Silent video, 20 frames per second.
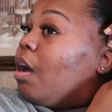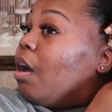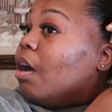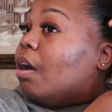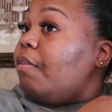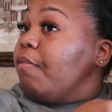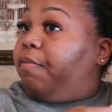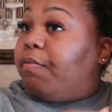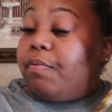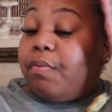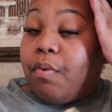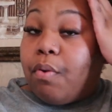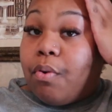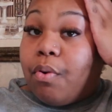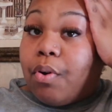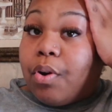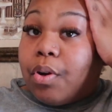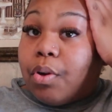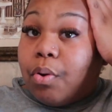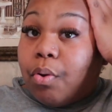
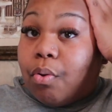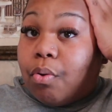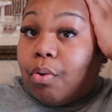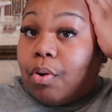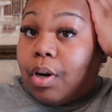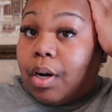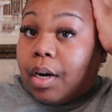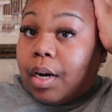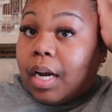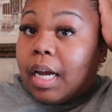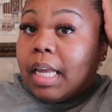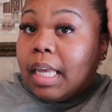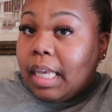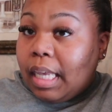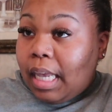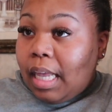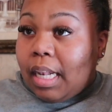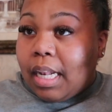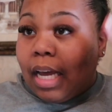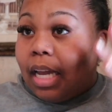afford, or
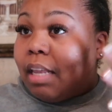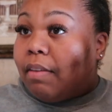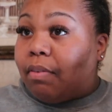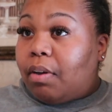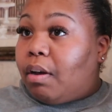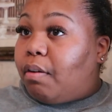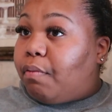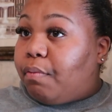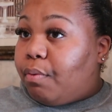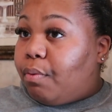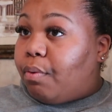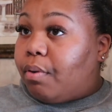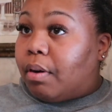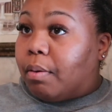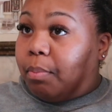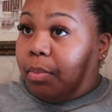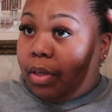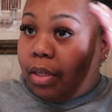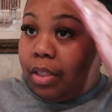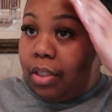not even
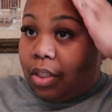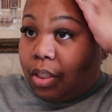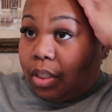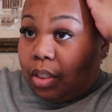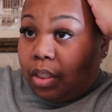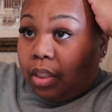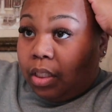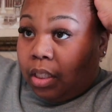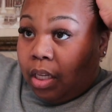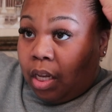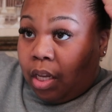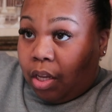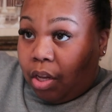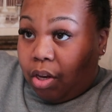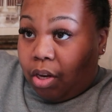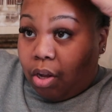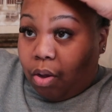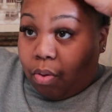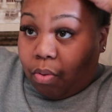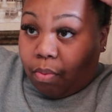afford, but just, you
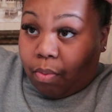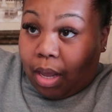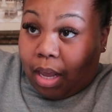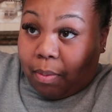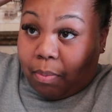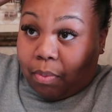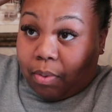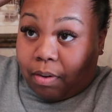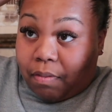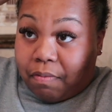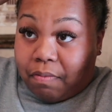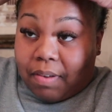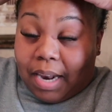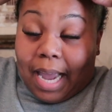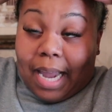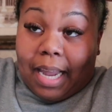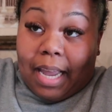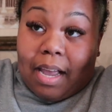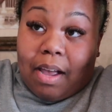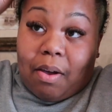know, able to
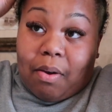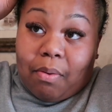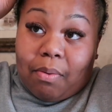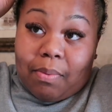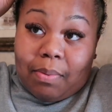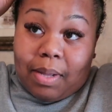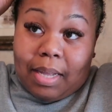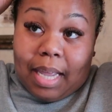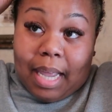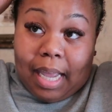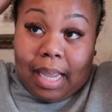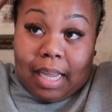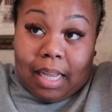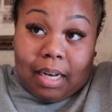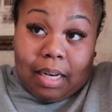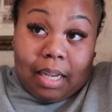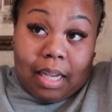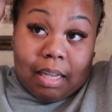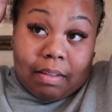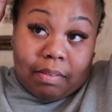fly out at
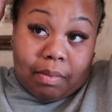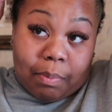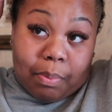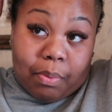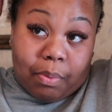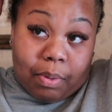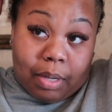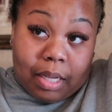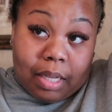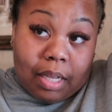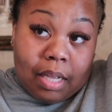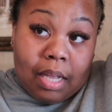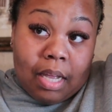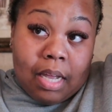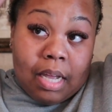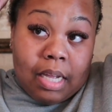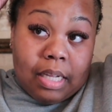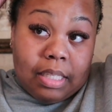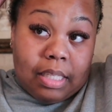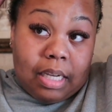any given point
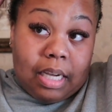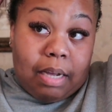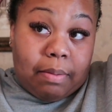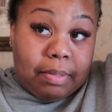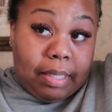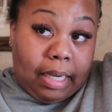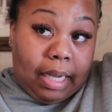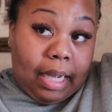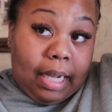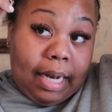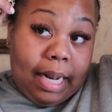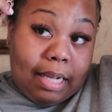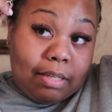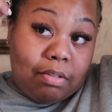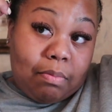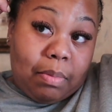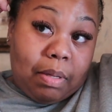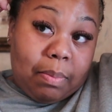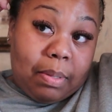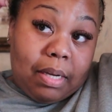to come take a class
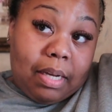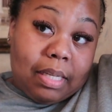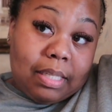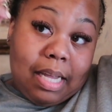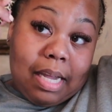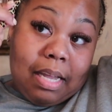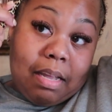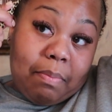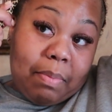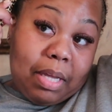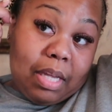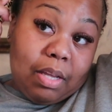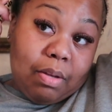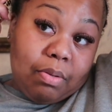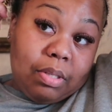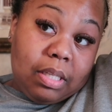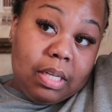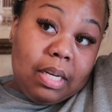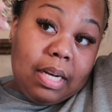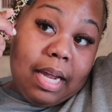with me, because I am in
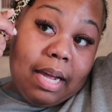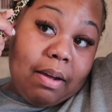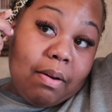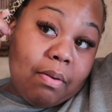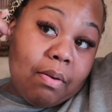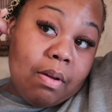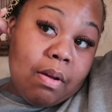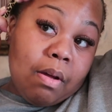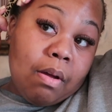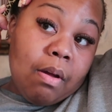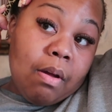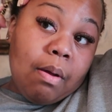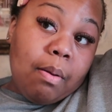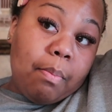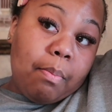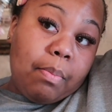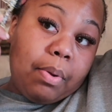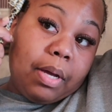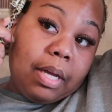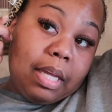Houston now.
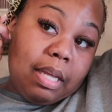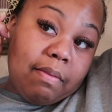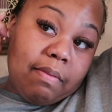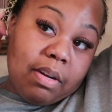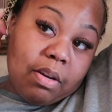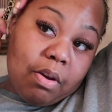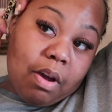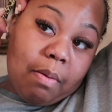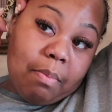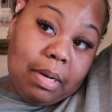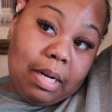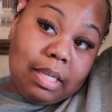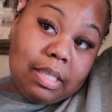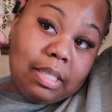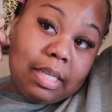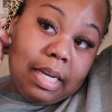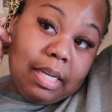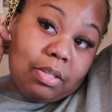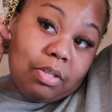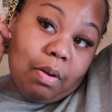But even though I'm in the
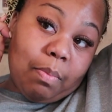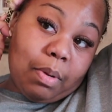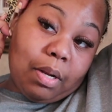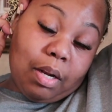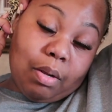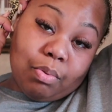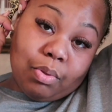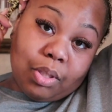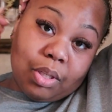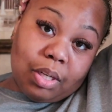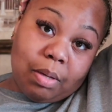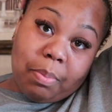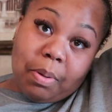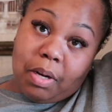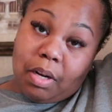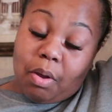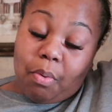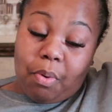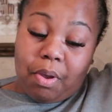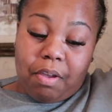States, so I'm closer,
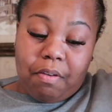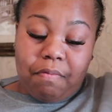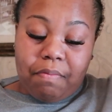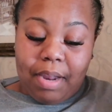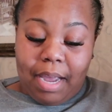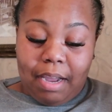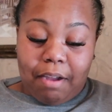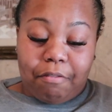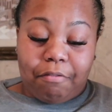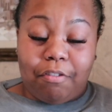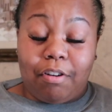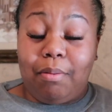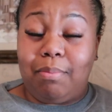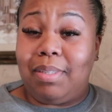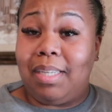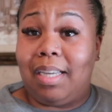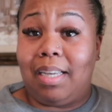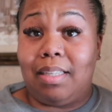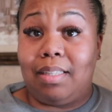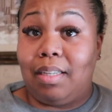depending on where you're flying from,
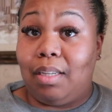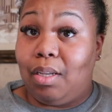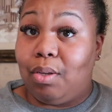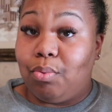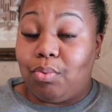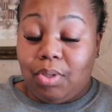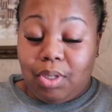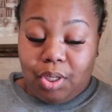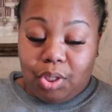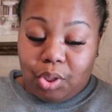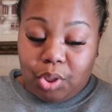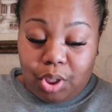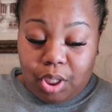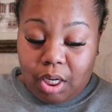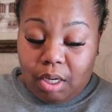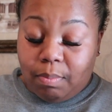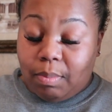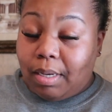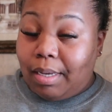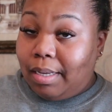tickets to Houston is
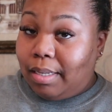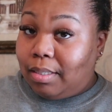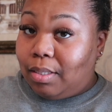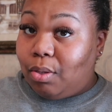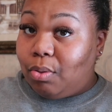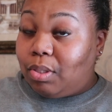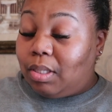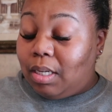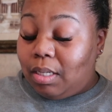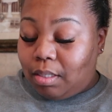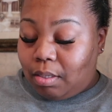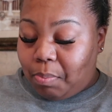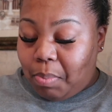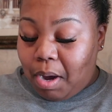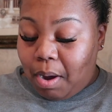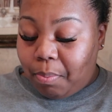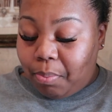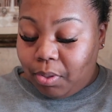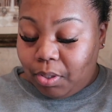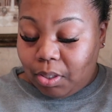cheap because Houston is a
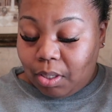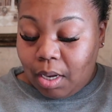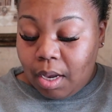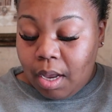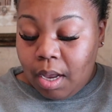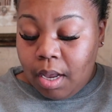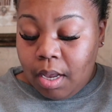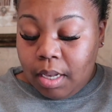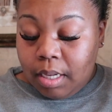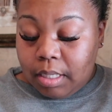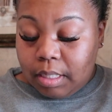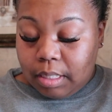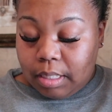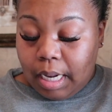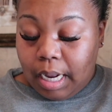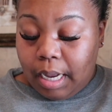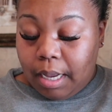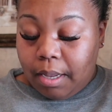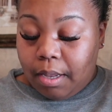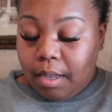popular
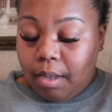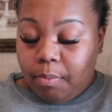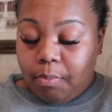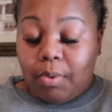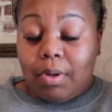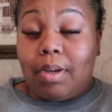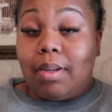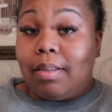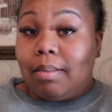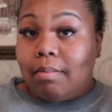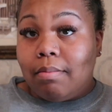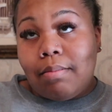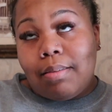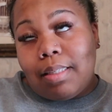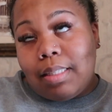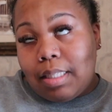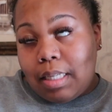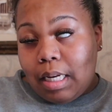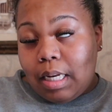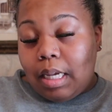state, well,
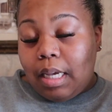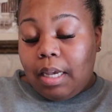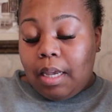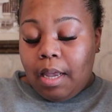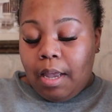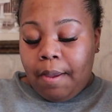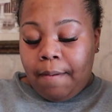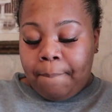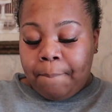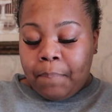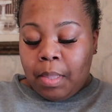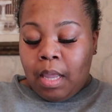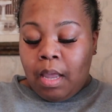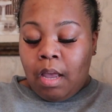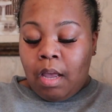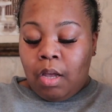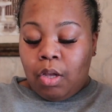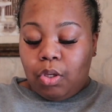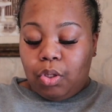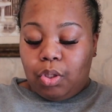city.
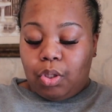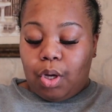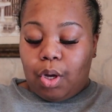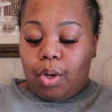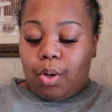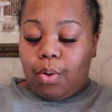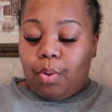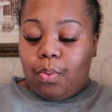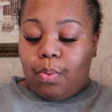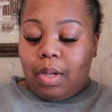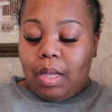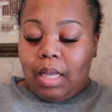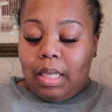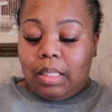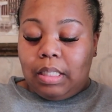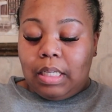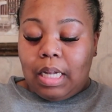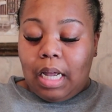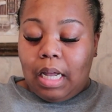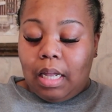So
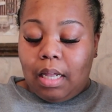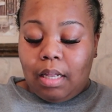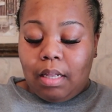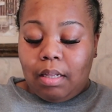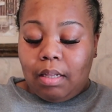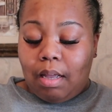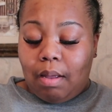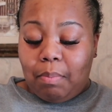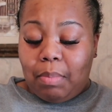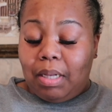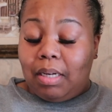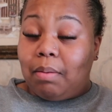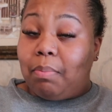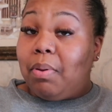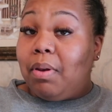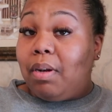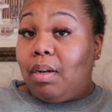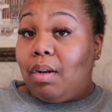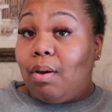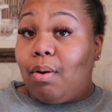it's not, I mean,
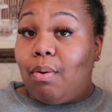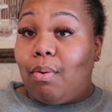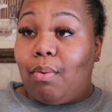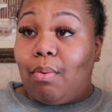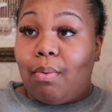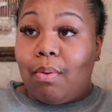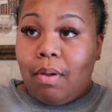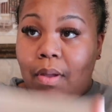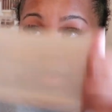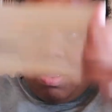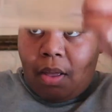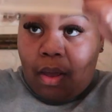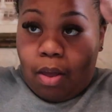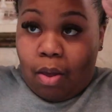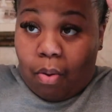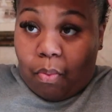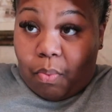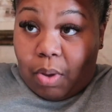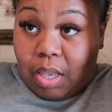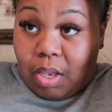depending on
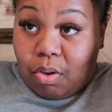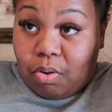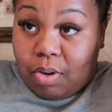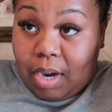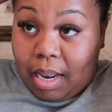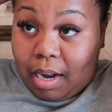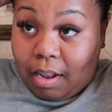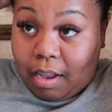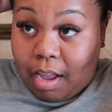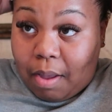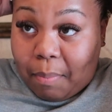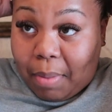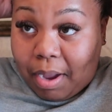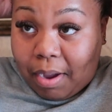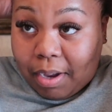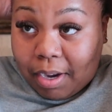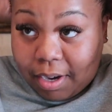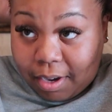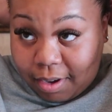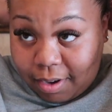when you're trying to come
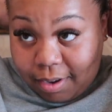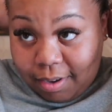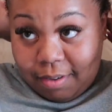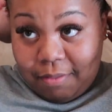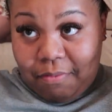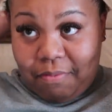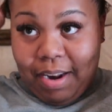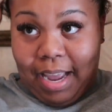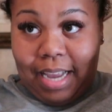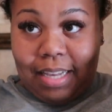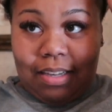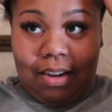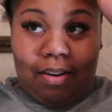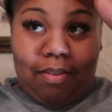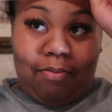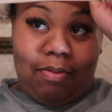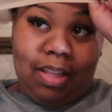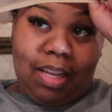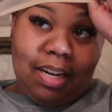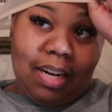out here, flights are
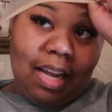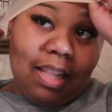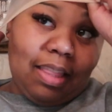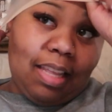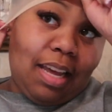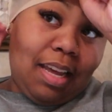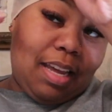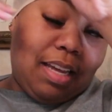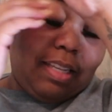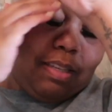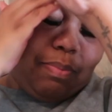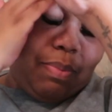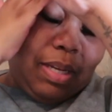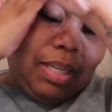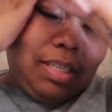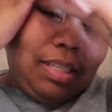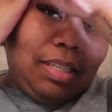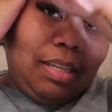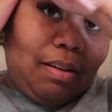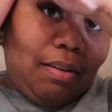really not that
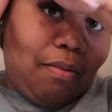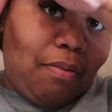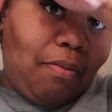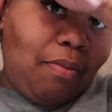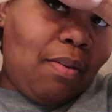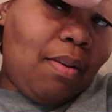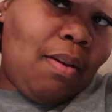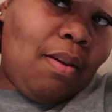expensive.